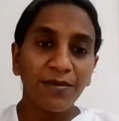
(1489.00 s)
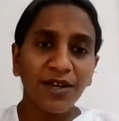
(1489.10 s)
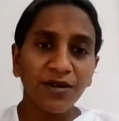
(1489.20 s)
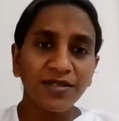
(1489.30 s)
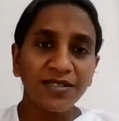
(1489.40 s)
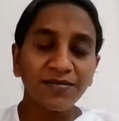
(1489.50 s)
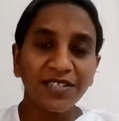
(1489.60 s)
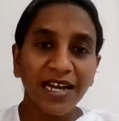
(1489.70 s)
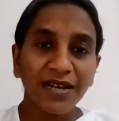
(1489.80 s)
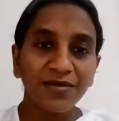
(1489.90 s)
because
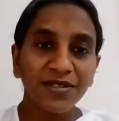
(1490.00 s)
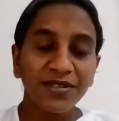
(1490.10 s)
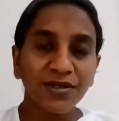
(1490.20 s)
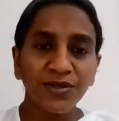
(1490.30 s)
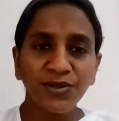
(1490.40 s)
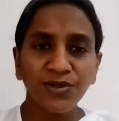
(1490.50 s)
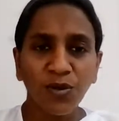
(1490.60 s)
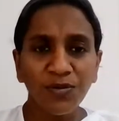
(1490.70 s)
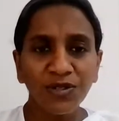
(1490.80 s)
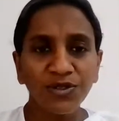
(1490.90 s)
sometimes there is
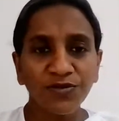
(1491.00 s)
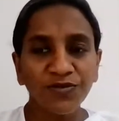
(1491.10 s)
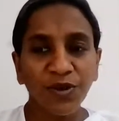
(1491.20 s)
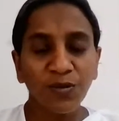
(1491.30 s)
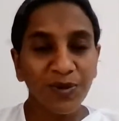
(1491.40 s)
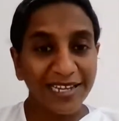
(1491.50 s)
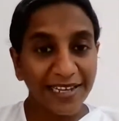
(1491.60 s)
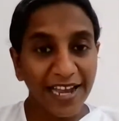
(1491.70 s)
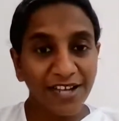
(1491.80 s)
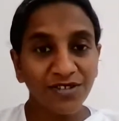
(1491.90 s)
so much of
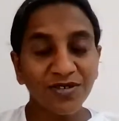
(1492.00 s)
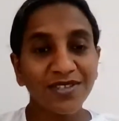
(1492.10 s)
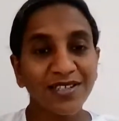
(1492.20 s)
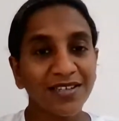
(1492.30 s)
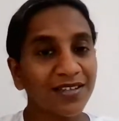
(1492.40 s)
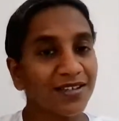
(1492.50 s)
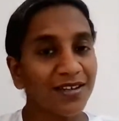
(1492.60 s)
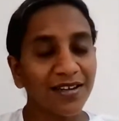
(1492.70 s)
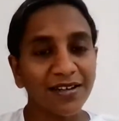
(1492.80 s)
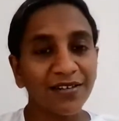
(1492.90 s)
complications in
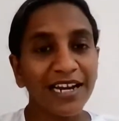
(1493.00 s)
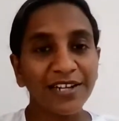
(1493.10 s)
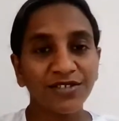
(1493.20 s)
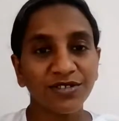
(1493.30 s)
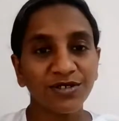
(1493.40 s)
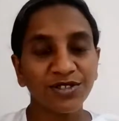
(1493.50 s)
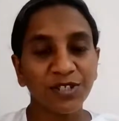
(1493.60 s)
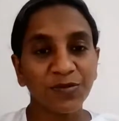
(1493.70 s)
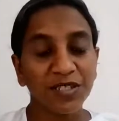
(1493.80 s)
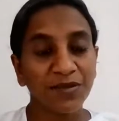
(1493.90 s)
relationships.